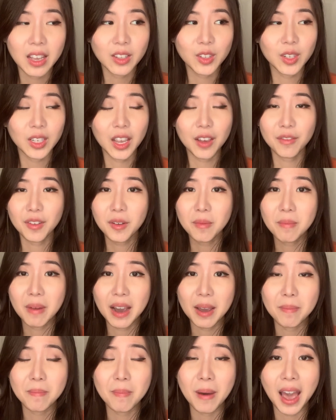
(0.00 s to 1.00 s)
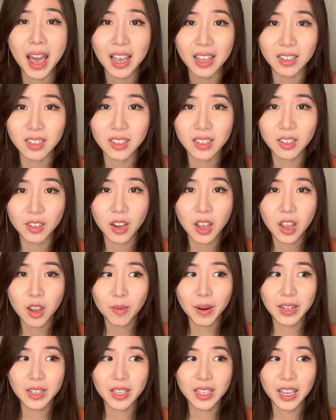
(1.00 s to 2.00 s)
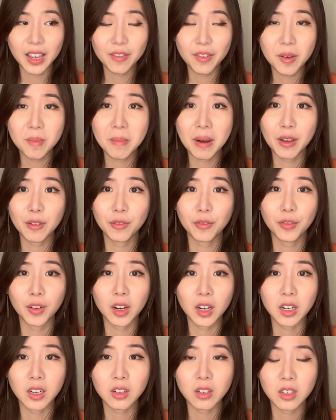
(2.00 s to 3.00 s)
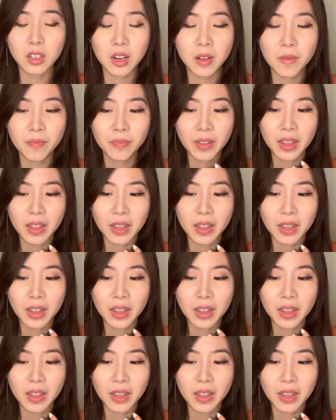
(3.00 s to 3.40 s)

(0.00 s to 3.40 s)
to give him my best, right? To give him my first.